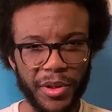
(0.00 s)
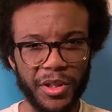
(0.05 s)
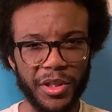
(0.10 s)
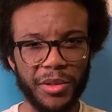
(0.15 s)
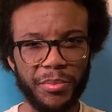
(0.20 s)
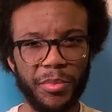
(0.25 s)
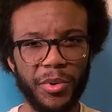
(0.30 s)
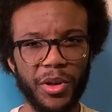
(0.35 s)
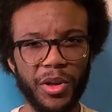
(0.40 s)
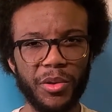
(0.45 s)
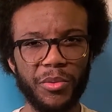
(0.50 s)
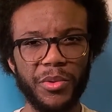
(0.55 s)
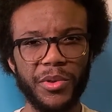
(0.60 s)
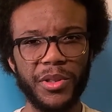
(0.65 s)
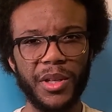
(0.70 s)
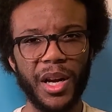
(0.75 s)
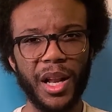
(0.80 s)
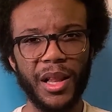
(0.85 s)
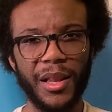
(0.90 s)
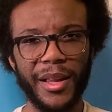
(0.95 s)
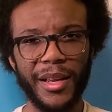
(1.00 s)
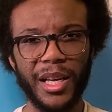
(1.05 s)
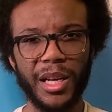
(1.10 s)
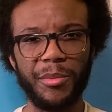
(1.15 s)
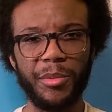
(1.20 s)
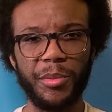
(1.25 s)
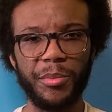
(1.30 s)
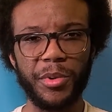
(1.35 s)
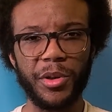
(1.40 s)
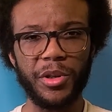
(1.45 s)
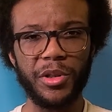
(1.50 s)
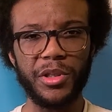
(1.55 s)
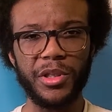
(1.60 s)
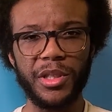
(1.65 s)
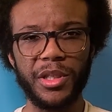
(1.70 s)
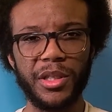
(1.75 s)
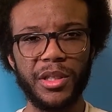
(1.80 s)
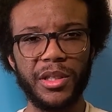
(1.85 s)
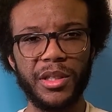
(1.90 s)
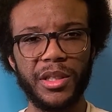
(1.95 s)
book was not a likable person.
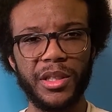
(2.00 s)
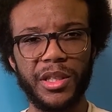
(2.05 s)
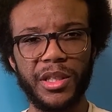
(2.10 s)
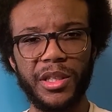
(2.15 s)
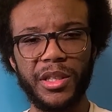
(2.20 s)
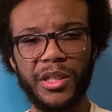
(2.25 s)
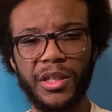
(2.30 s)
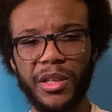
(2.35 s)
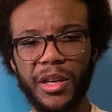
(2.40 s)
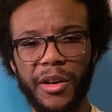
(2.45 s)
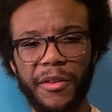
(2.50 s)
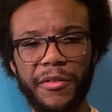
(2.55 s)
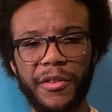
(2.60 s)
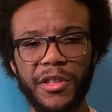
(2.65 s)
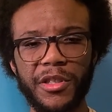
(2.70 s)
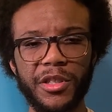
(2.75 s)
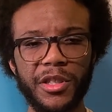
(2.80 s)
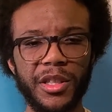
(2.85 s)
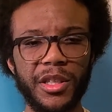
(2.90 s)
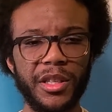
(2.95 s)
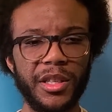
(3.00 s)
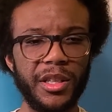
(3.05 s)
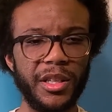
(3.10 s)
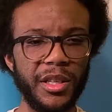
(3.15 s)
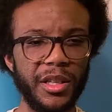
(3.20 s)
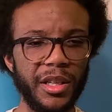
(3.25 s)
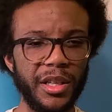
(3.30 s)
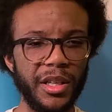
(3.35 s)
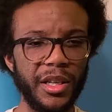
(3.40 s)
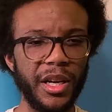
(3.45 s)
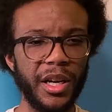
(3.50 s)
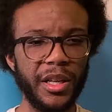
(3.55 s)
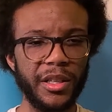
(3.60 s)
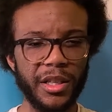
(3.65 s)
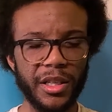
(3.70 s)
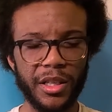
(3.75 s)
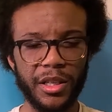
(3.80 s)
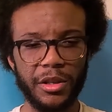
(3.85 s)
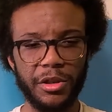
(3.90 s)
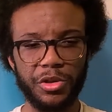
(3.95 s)
He eventually got addicted
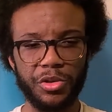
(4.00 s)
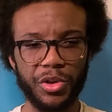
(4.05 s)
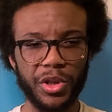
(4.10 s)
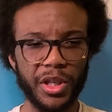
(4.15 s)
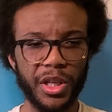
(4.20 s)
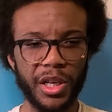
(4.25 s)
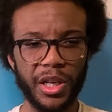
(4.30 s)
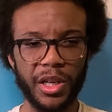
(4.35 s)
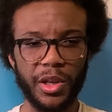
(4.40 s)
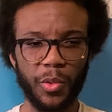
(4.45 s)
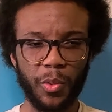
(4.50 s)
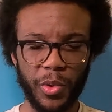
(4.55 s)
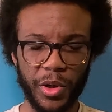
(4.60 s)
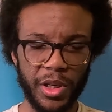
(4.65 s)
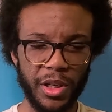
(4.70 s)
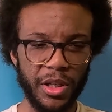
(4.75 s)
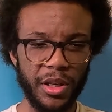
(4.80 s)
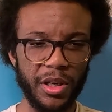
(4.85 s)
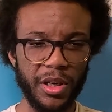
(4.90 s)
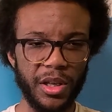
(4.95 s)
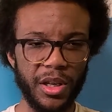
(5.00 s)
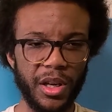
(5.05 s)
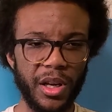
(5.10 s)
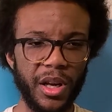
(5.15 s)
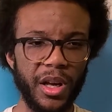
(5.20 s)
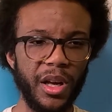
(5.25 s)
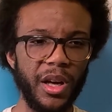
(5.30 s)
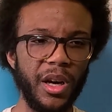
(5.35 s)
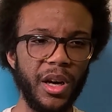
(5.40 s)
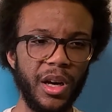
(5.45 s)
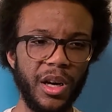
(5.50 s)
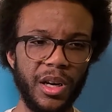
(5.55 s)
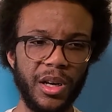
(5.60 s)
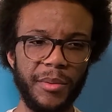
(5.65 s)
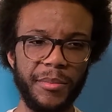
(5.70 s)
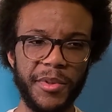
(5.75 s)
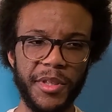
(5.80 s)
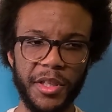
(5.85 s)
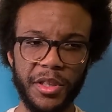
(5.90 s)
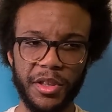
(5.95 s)
to drinking and weed.
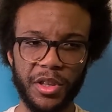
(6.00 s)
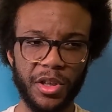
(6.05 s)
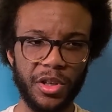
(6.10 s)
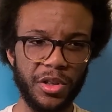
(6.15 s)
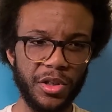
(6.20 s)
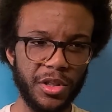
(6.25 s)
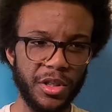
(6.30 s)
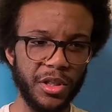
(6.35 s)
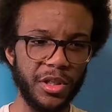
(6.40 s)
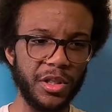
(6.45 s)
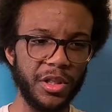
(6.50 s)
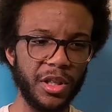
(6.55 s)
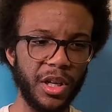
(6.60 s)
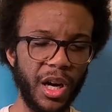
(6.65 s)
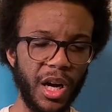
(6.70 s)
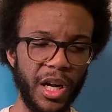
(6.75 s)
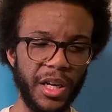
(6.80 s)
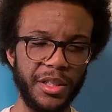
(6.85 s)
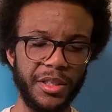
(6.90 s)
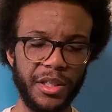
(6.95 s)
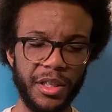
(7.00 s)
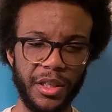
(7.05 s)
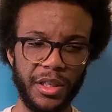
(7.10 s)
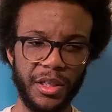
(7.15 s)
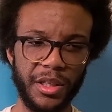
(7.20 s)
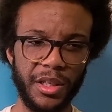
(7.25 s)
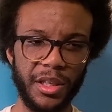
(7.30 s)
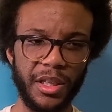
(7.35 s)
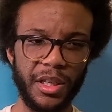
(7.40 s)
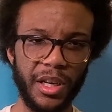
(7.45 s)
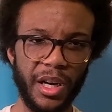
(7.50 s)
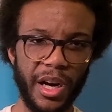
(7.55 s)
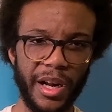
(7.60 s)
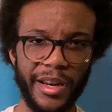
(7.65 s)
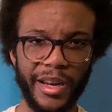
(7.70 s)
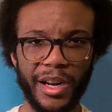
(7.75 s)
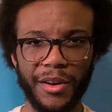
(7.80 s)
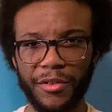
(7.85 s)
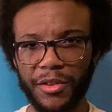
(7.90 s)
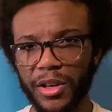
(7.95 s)
He curses constantly. I
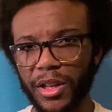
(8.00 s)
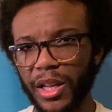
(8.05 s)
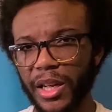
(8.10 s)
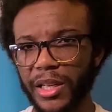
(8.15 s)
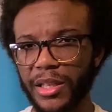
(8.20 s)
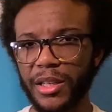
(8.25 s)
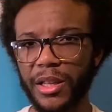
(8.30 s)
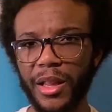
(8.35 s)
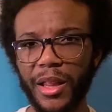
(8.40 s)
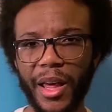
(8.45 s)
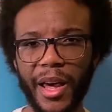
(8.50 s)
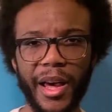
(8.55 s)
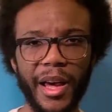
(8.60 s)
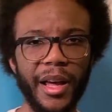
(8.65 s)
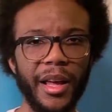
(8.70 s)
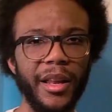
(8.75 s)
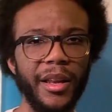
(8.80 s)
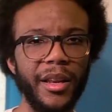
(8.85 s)
never liked that.